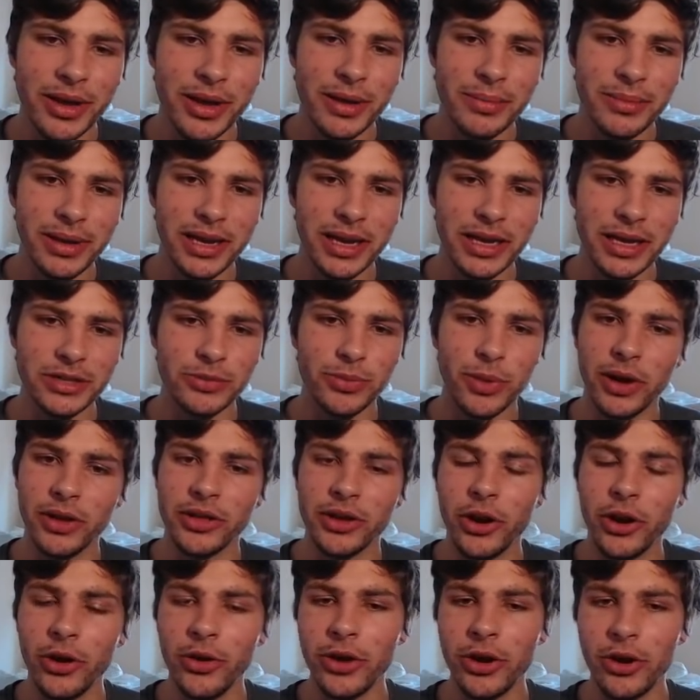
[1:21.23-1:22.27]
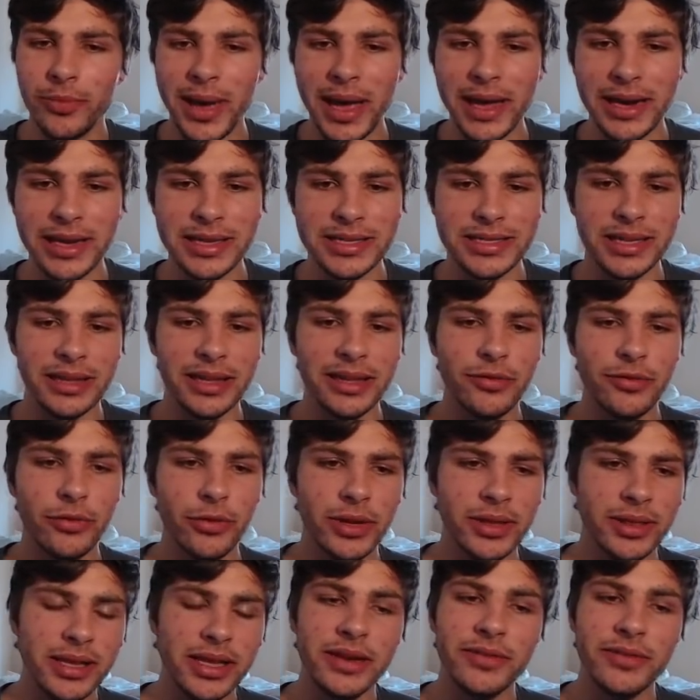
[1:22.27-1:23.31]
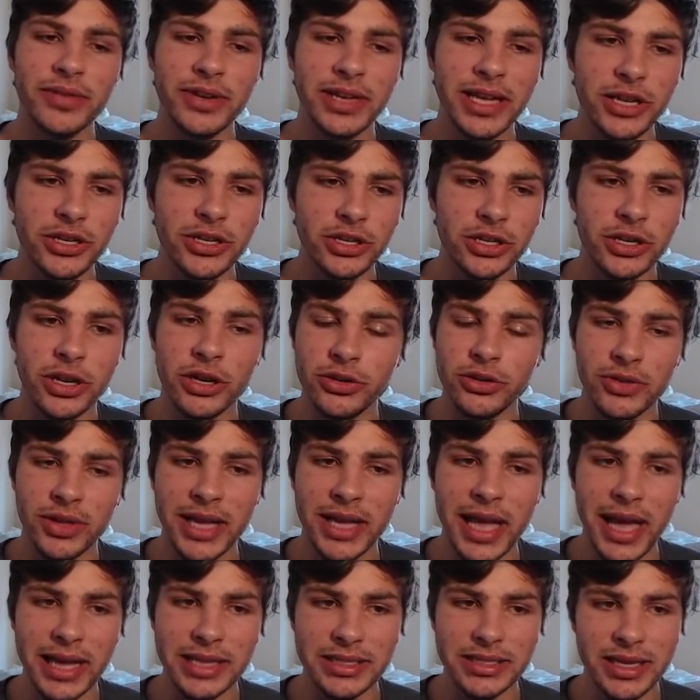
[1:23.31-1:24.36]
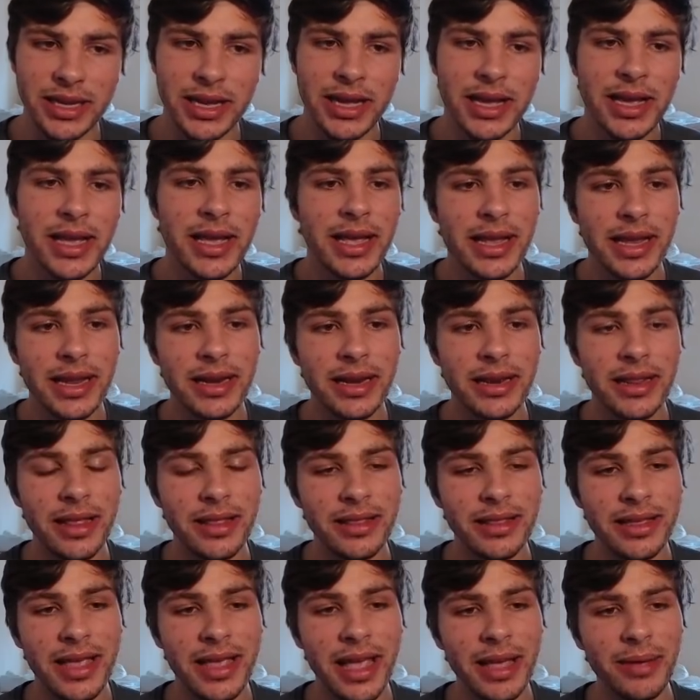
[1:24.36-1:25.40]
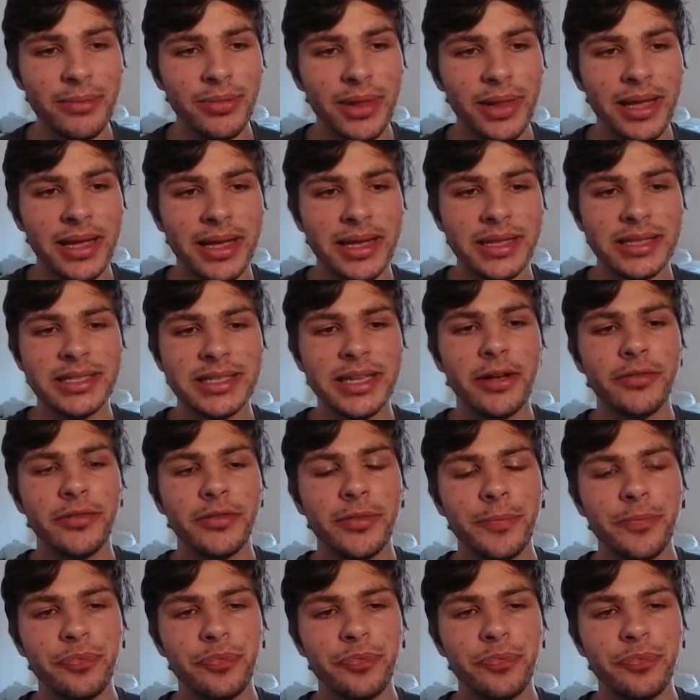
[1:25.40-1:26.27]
because while the Courier Bat is delivering the invitation to the guest, in the gameplay itself,